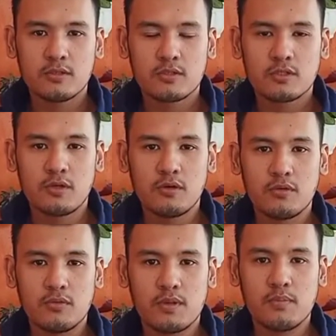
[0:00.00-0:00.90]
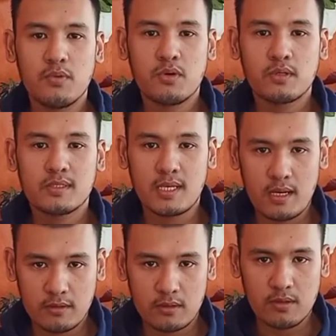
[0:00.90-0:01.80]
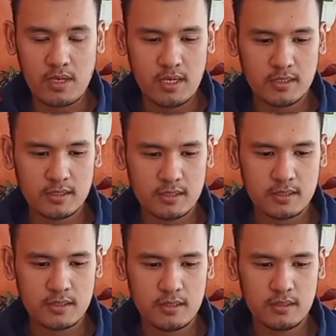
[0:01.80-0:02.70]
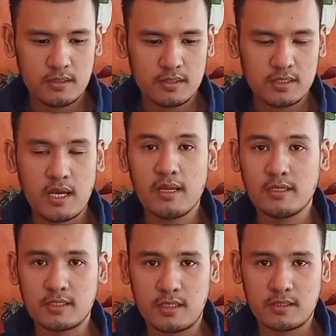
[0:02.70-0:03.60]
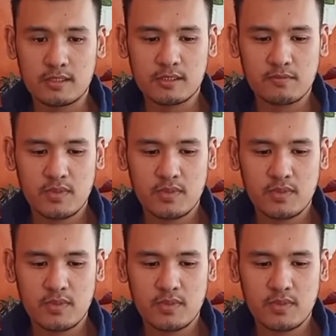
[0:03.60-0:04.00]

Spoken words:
So, the book title is Stylistics,